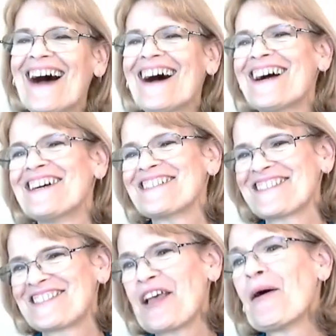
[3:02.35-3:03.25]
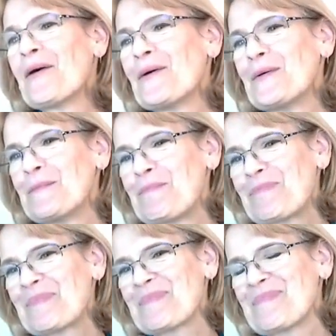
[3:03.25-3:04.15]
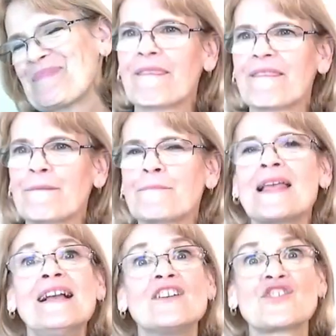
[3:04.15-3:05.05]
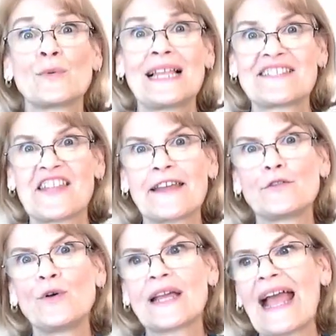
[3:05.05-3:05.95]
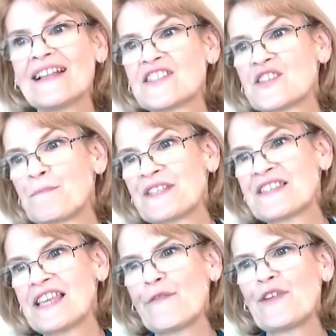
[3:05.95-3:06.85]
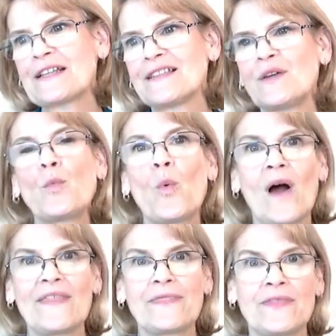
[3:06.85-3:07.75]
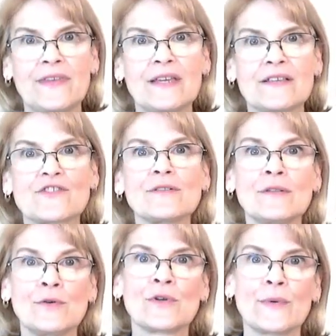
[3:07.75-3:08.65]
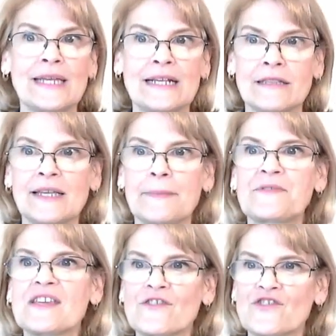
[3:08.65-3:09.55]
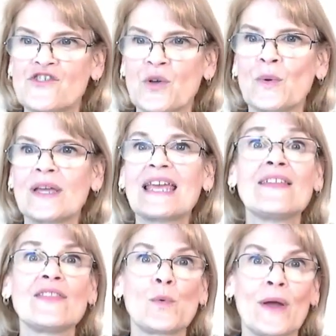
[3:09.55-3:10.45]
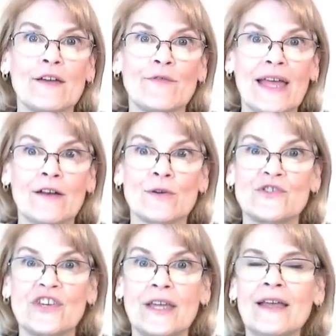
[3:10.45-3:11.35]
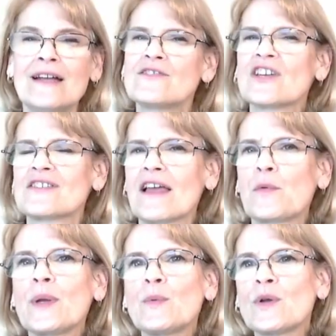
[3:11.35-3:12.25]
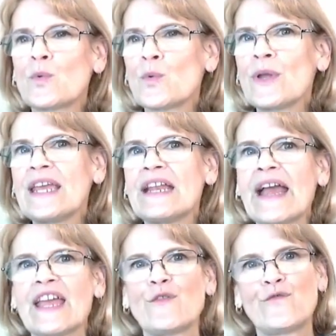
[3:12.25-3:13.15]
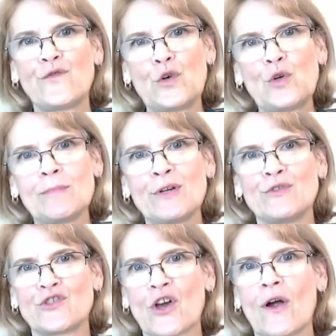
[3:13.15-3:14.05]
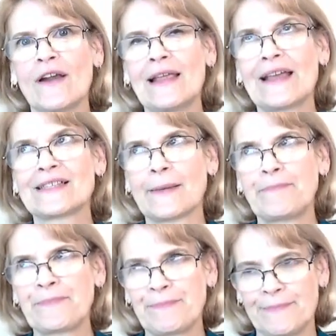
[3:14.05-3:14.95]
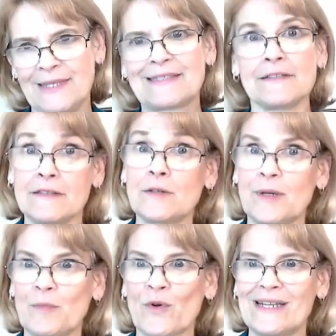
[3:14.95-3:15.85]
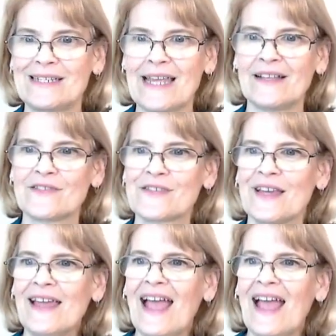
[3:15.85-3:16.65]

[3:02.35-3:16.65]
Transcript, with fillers: Uh, so, so let's take a look at specifically what this lunar eclipse is doing in the way of energy, just like we would read a full moon chart, except it's a little bit more intense.